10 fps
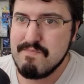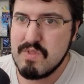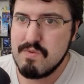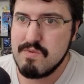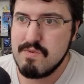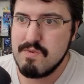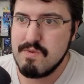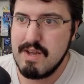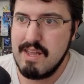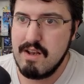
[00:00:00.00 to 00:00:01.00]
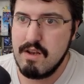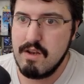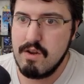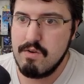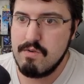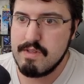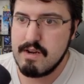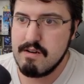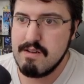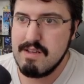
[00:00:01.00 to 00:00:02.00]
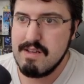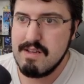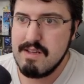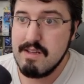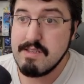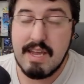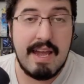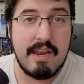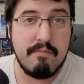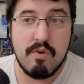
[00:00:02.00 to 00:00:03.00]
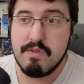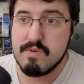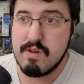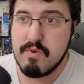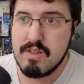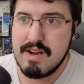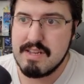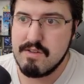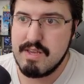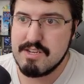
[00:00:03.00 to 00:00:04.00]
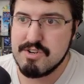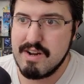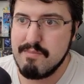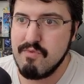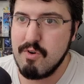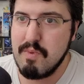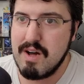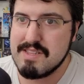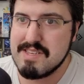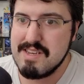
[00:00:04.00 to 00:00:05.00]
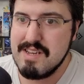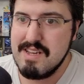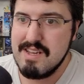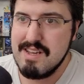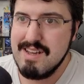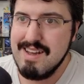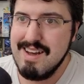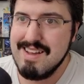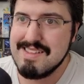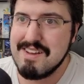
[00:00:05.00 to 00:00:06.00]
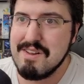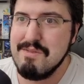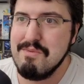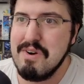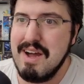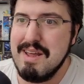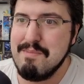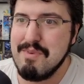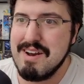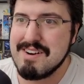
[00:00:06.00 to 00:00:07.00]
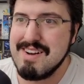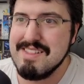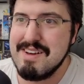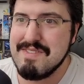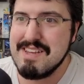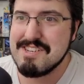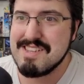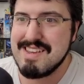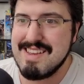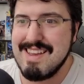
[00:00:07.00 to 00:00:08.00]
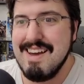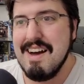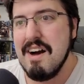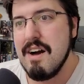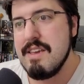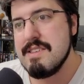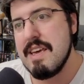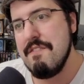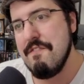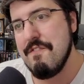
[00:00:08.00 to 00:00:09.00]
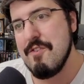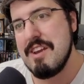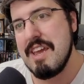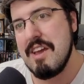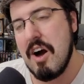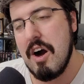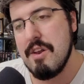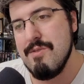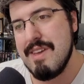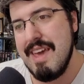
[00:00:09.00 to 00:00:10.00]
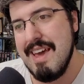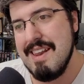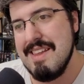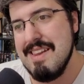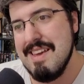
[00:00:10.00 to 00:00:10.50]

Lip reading: Ooh, hello there. See, I hadn't pulled this one up earlier. I didn't know they had straight up robots. It's called a Riot Breaker. I love that. It's just like, is that a freaking autocannon?